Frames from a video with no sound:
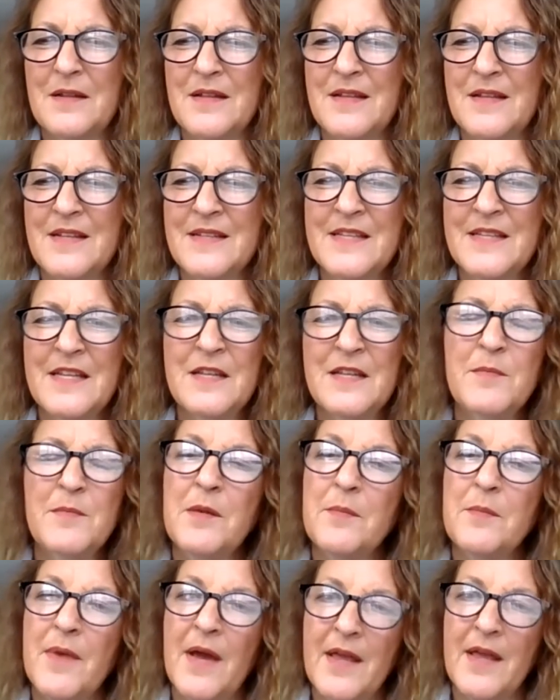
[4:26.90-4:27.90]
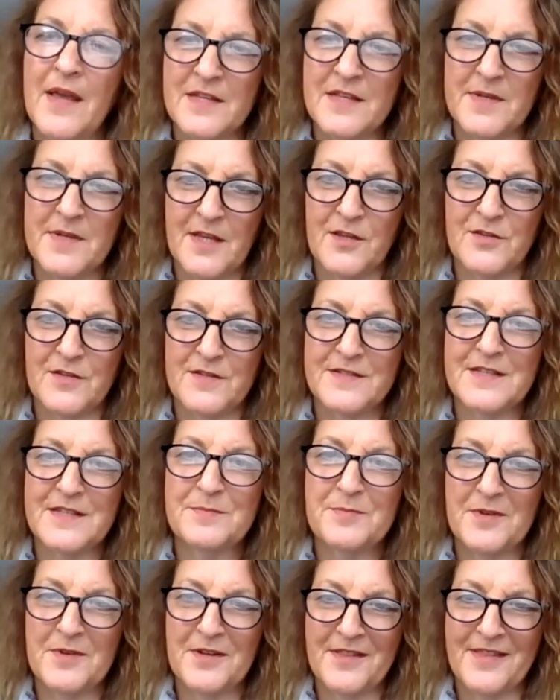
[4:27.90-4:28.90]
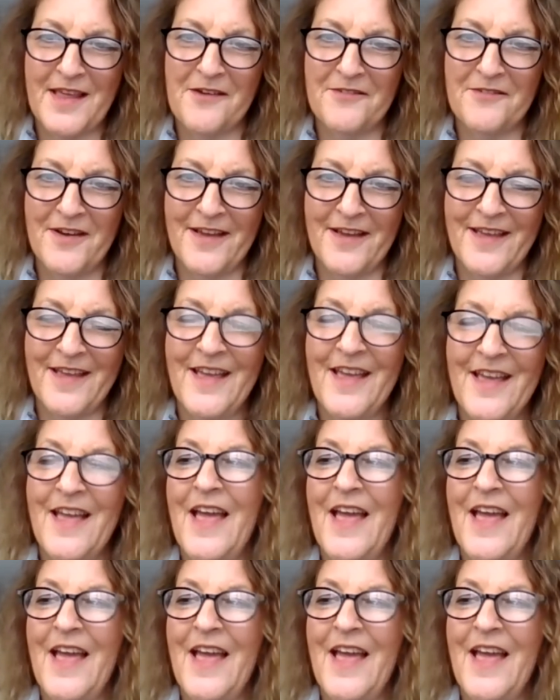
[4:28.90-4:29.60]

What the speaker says: it didn't meet my expectations. Let's put it that way.